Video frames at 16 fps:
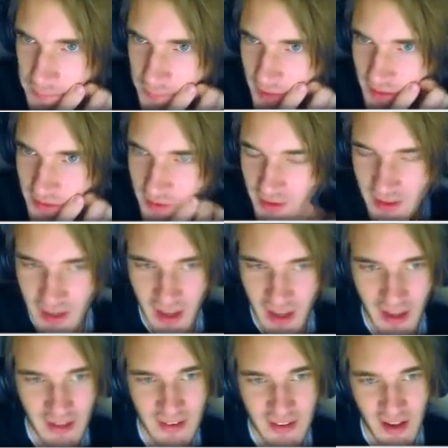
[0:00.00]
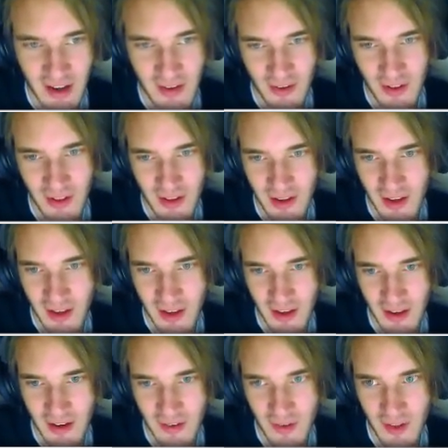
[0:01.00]
It's really nice. I
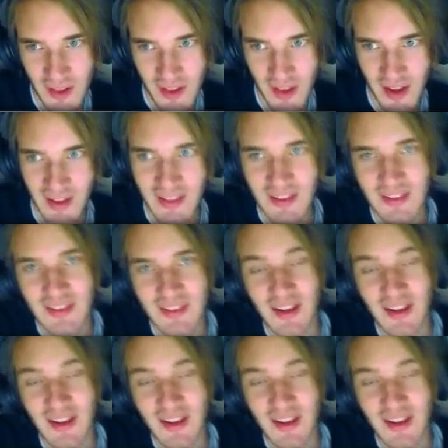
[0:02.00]
really really like this.